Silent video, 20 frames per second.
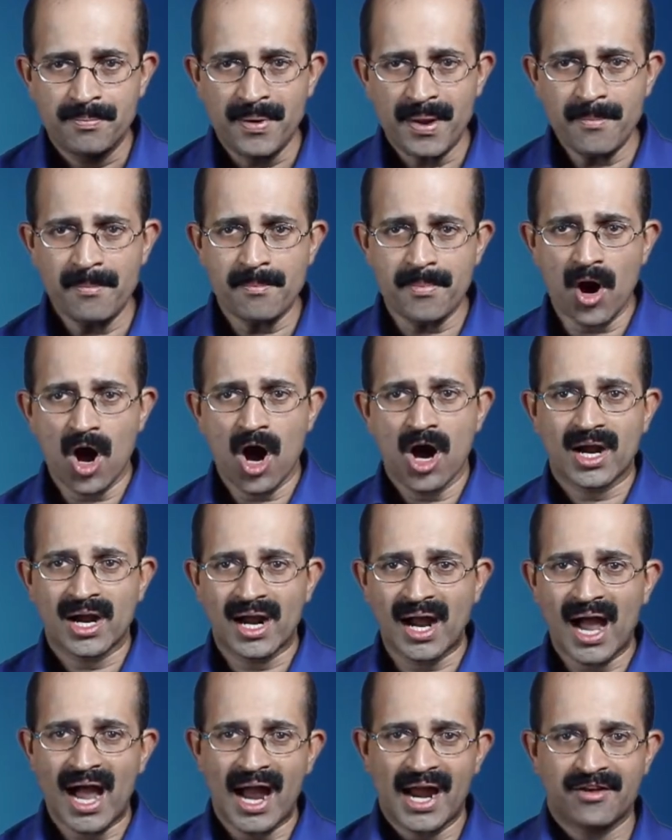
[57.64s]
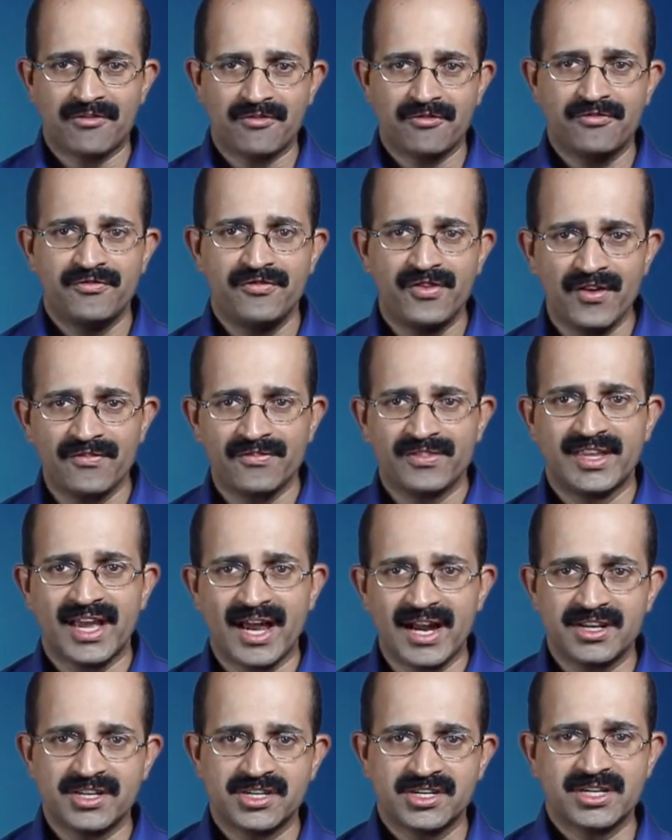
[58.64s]
PMBOK Guide
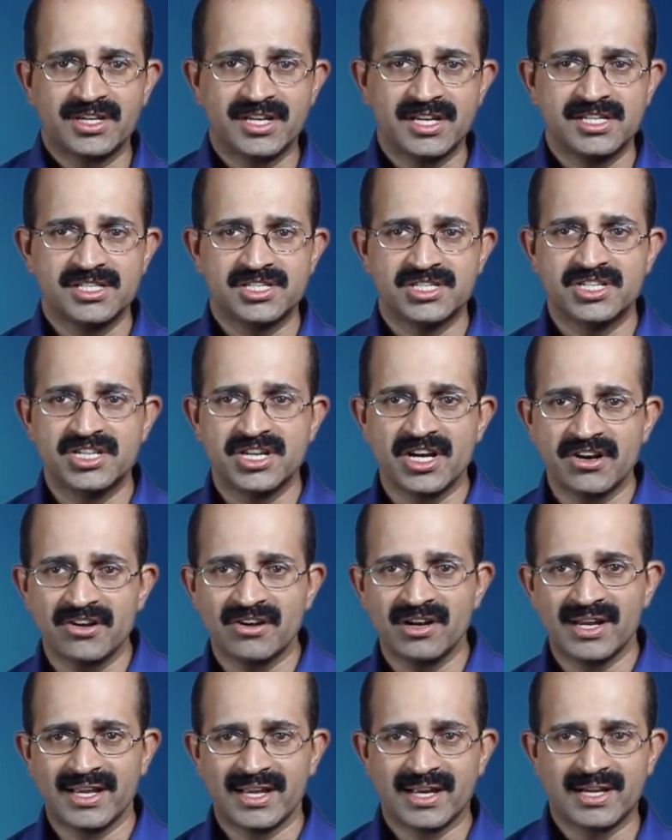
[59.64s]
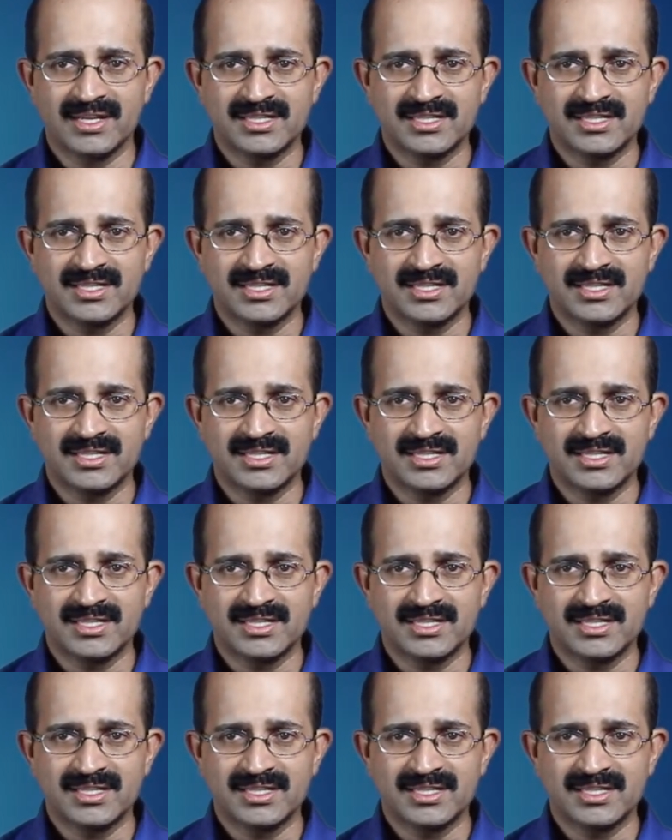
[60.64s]
5th edition is generally